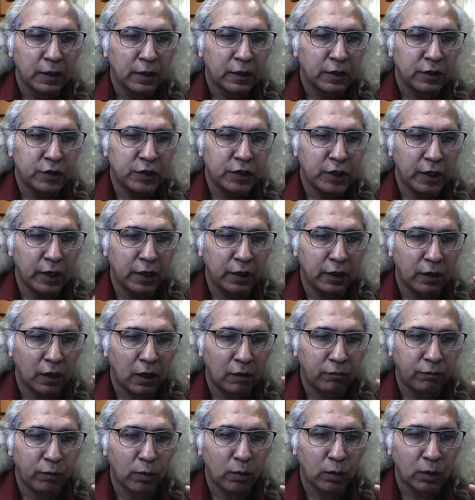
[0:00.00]
share a
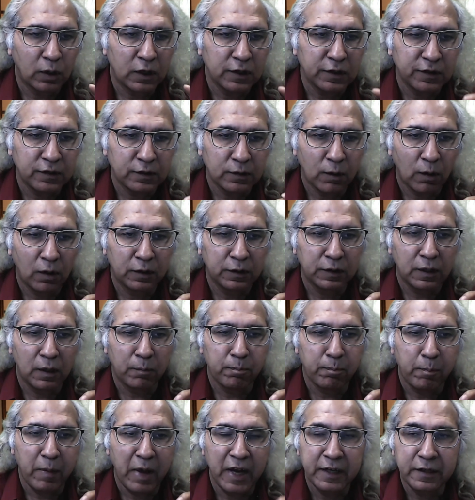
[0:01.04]
focus on the
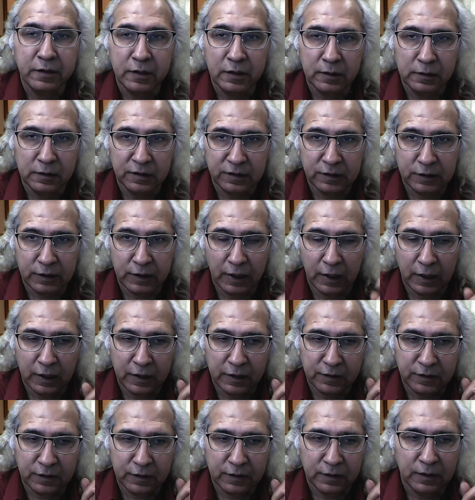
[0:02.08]
mental
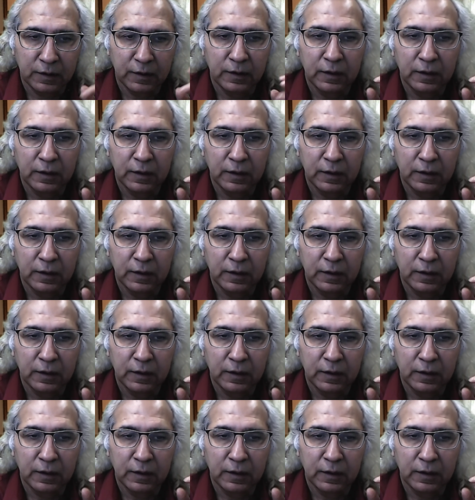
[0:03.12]
states,